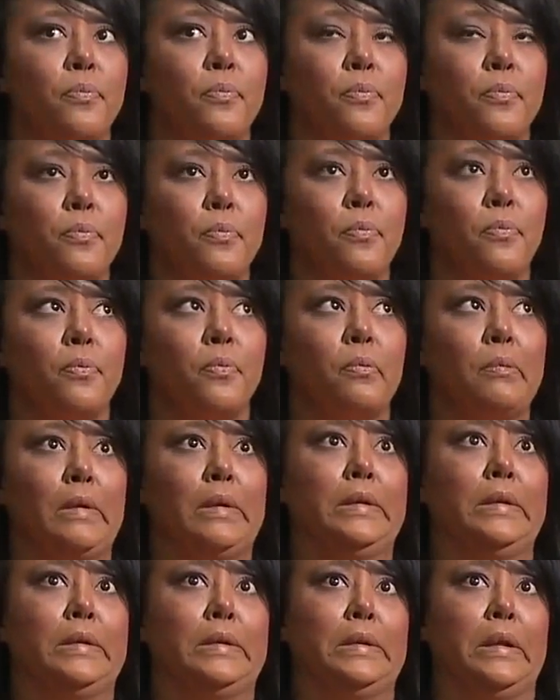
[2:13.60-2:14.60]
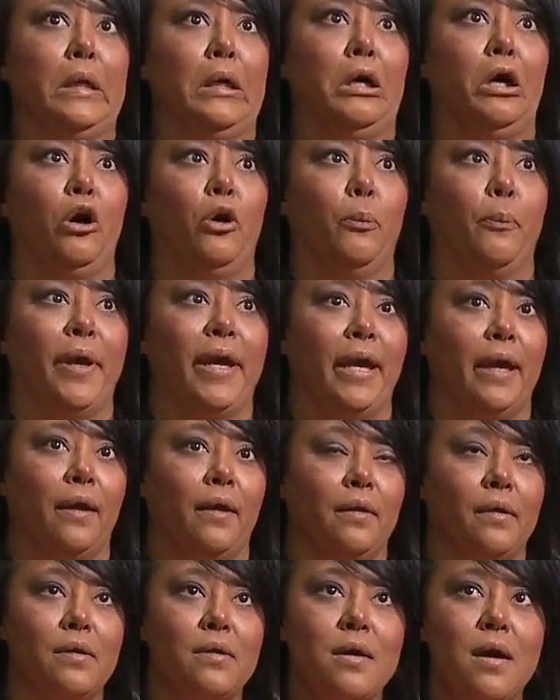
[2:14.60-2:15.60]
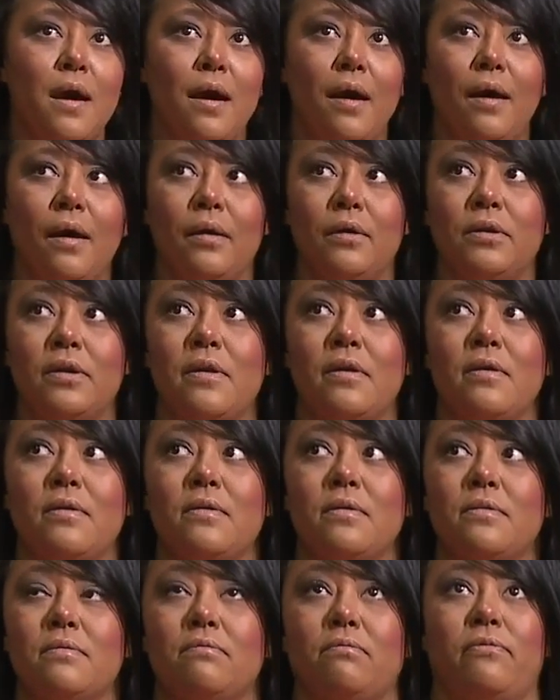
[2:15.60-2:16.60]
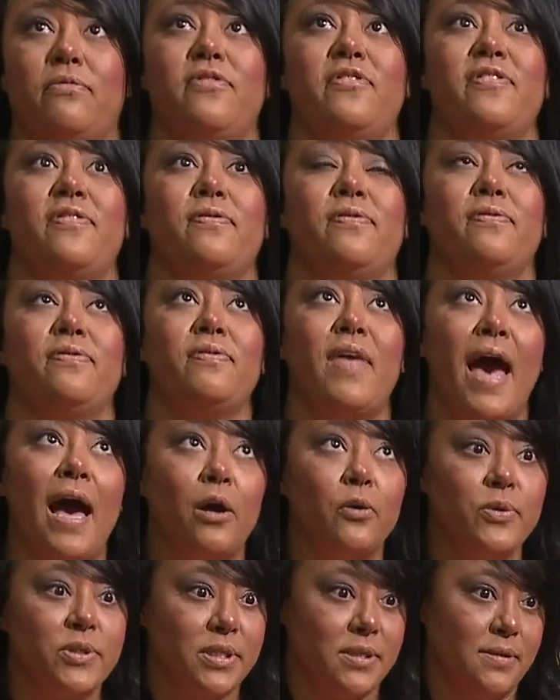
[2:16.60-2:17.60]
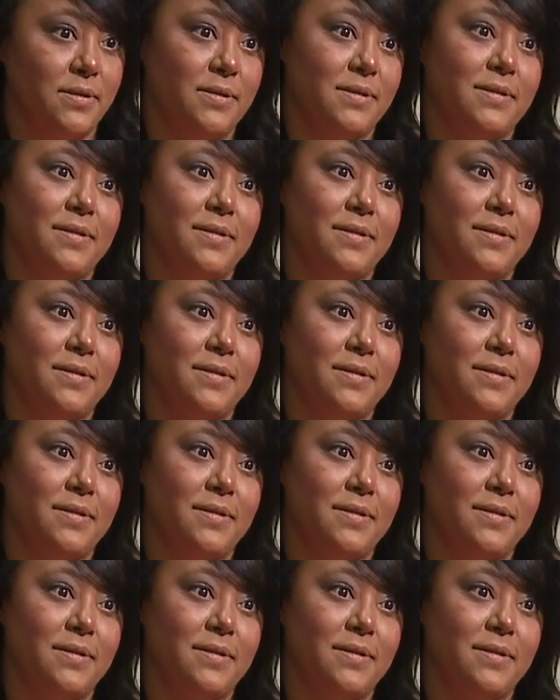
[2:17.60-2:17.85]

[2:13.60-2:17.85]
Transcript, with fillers: you've had to remove? Oh, man. Ah, thousands,